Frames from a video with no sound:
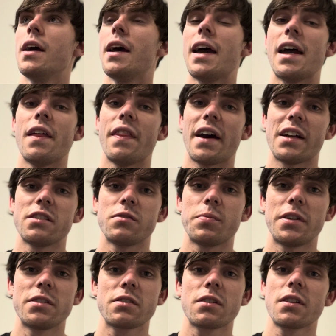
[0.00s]
And that is
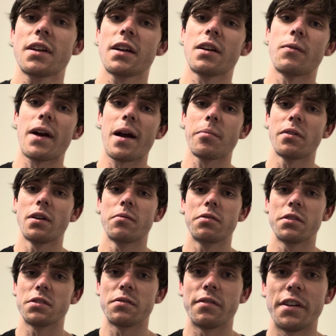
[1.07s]
basically going to wrap it up for
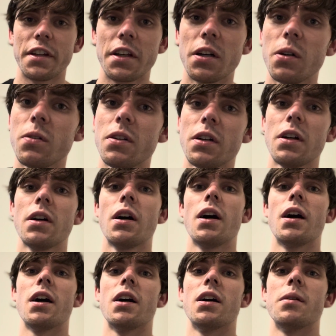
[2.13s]
this video.
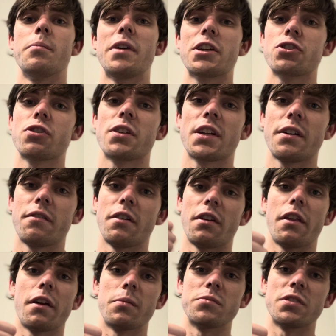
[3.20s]
Make sure to give it a
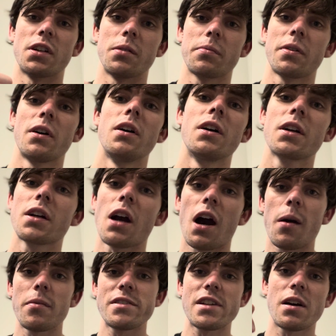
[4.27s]
thumbs up.
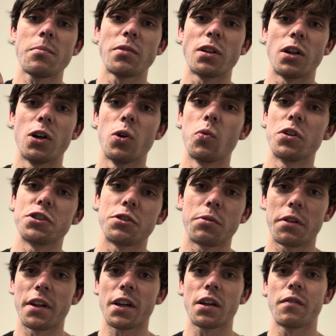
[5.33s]
Comment down below what you
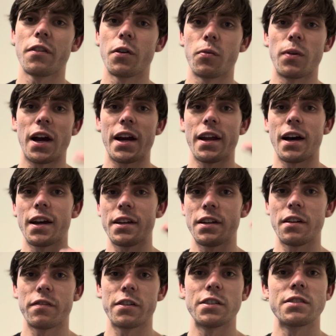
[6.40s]
think of the ride height
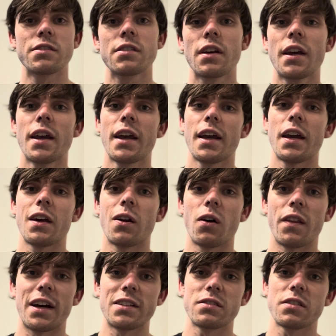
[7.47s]
difference and all
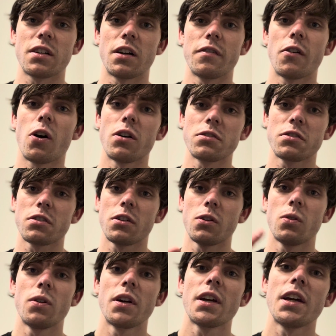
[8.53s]
that stuff. Also,
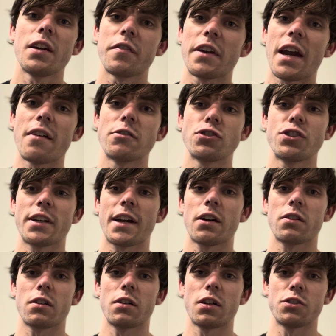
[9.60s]
if you haven't checked out the
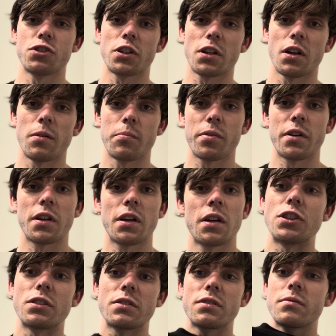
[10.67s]
Clutching Company,
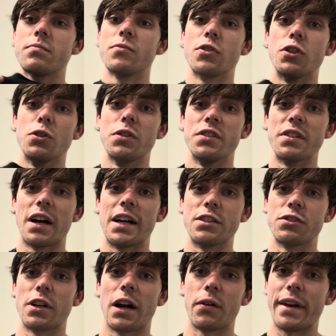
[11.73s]
this new designs are
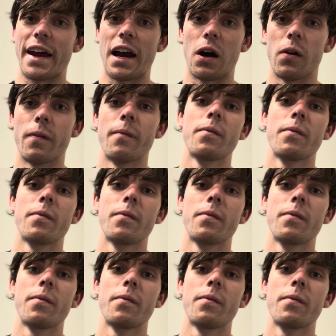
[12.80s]
out now.